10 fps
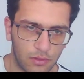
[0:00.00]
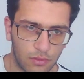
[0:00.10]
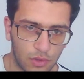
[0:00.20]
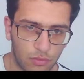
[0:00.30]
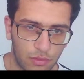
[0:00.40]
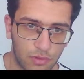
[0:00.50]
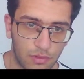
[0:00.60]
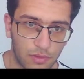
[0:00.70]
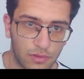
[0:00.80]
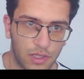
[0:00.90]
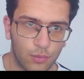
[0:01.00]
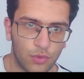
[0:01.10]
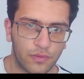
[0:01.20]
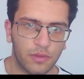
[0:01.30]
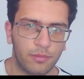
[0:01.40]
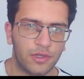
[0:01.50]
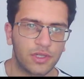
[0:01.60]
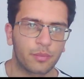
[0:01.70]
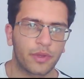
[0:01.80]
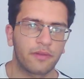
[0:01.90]
You know, he moved the
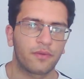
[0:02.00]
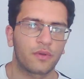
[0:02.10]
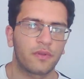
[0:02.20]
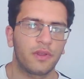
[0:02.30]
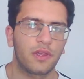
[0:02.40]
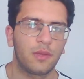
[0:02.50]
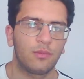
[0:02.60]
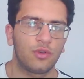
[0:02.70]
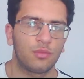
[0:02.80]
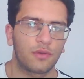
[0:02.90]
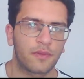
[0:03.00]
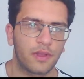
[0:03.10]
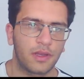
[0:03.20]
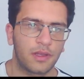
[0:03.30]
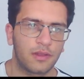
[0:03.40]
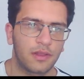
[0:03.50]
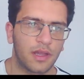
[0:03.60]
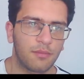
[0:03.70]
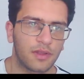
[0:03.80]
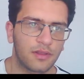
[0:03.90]
bishop by forcing him to move second
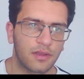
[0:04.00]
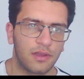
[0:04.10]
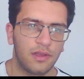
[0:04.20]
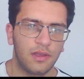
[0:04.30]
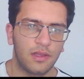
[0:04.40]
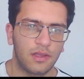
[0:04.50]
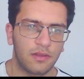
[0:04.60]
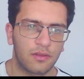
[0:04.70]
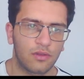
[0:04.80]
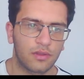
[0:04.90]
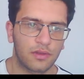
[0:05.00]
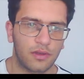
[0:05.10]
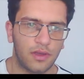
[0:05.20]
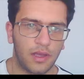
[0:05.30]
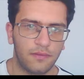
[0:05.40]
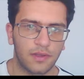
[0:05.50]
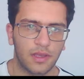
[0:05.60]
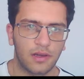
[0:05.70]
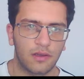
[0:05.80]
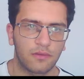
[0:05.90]
time, and he's not
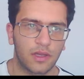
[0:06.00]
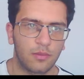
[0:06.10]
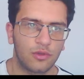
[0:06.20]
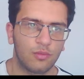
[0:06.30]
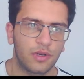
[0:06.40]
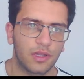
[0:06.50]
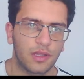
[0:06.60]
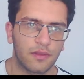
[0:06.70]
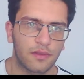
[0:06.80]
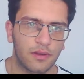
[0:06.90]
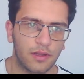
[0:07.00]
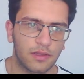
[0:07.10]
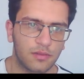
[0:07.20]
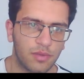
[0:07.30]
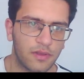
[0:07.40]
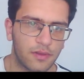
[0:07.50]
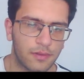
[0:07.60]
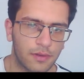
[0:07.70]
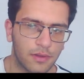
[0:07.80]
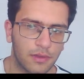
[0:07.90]
having enough time to bring his another
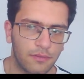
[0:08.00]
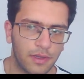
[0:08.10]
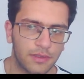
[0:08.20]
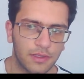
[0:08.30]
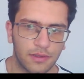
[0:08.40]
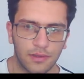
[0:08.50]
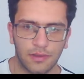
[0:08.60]
pieces activate.